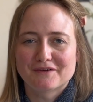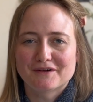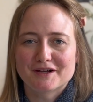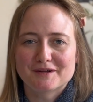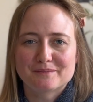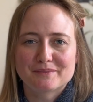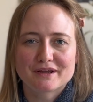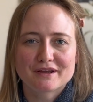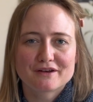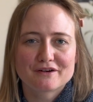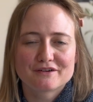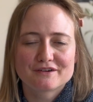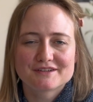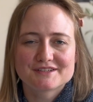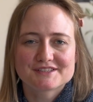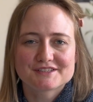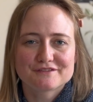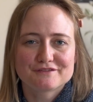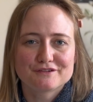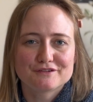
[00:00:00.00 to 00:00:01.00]
I'd be
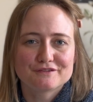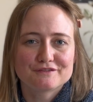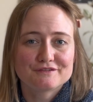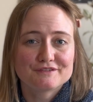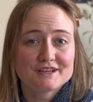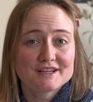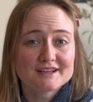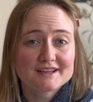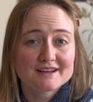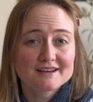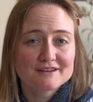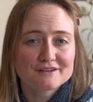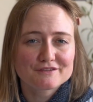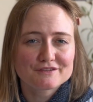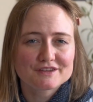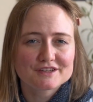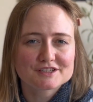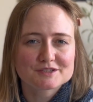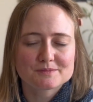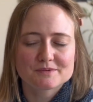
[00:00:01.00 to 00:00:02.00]
curious if you've knit any of
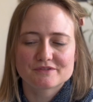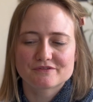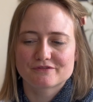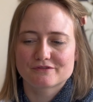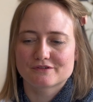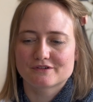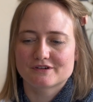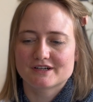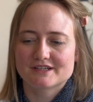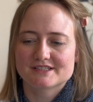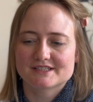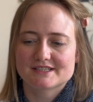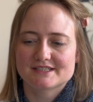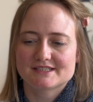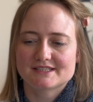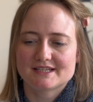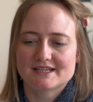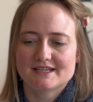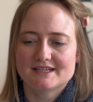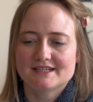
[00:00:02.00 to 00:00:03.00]
these before, as I
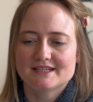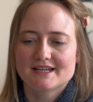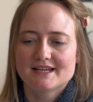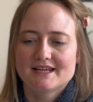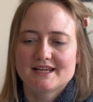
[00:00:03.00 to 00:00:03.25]
said.